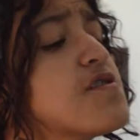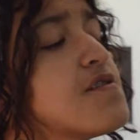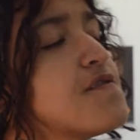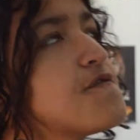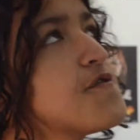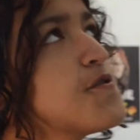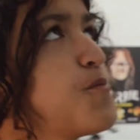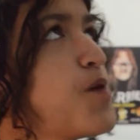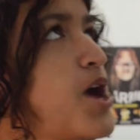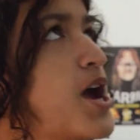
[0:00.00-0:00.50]

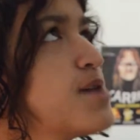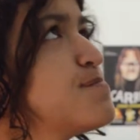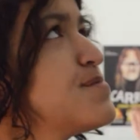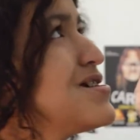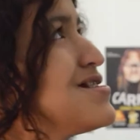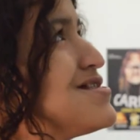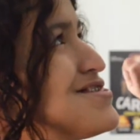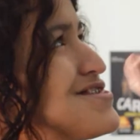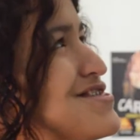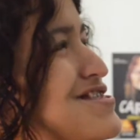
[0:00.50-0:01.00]
for Pride
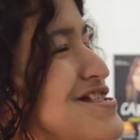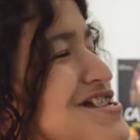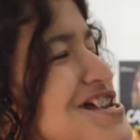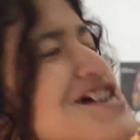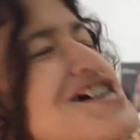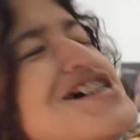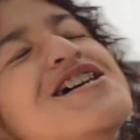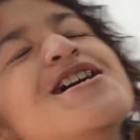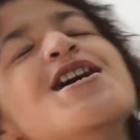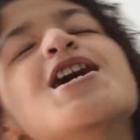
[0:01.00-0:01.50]
Month,
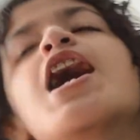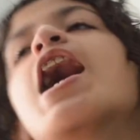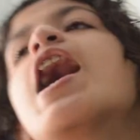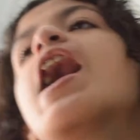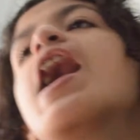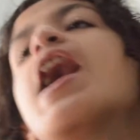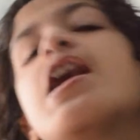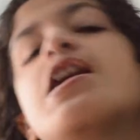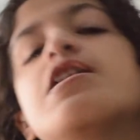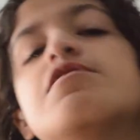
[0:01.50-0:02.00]

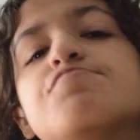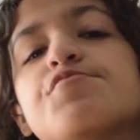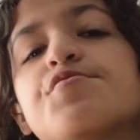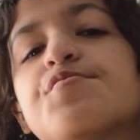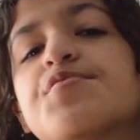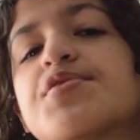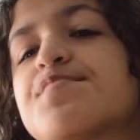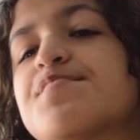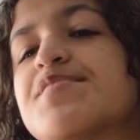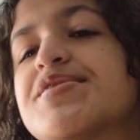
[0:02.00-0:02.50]
I
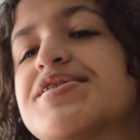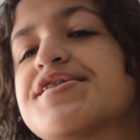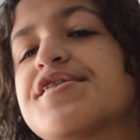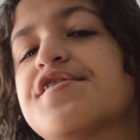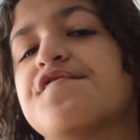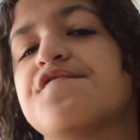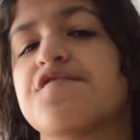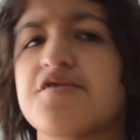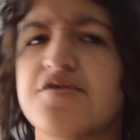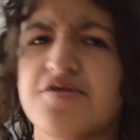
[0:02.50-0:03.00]
rewarded
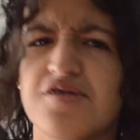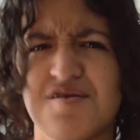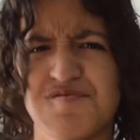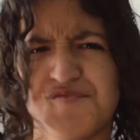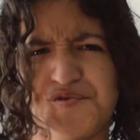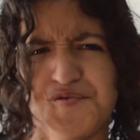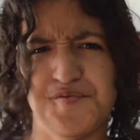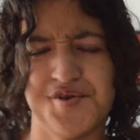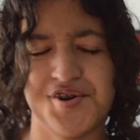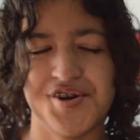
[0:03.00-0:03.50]
myself, or not
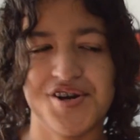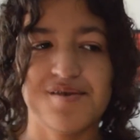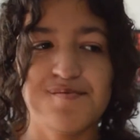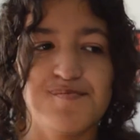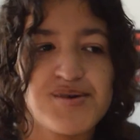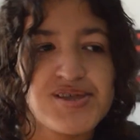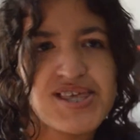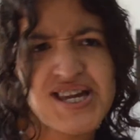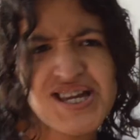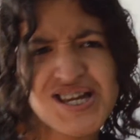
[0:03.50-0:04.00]

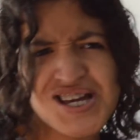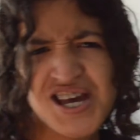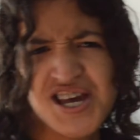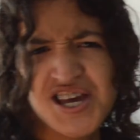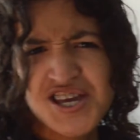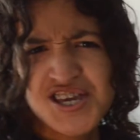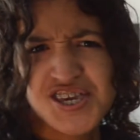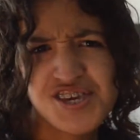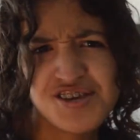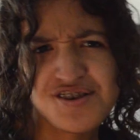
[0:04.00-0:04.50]
rewarded, but like,
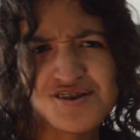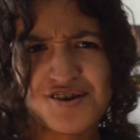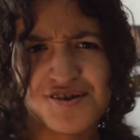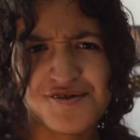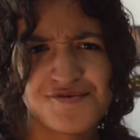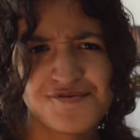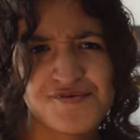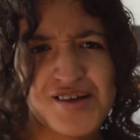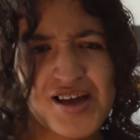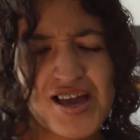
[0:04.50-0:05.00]
you
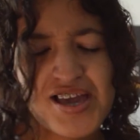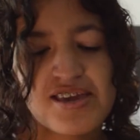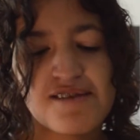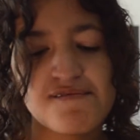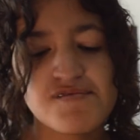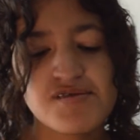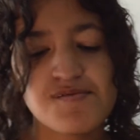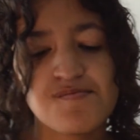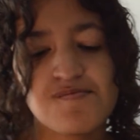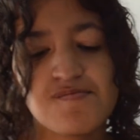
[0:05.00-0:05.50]
know, I
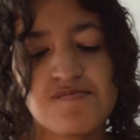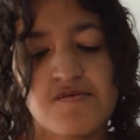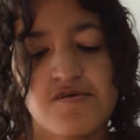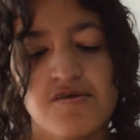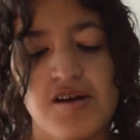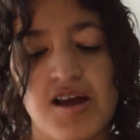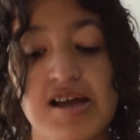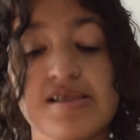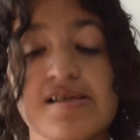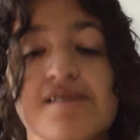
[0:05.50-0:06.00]
gifted,
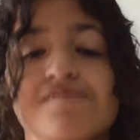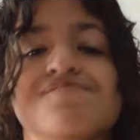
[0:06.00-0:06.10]
or I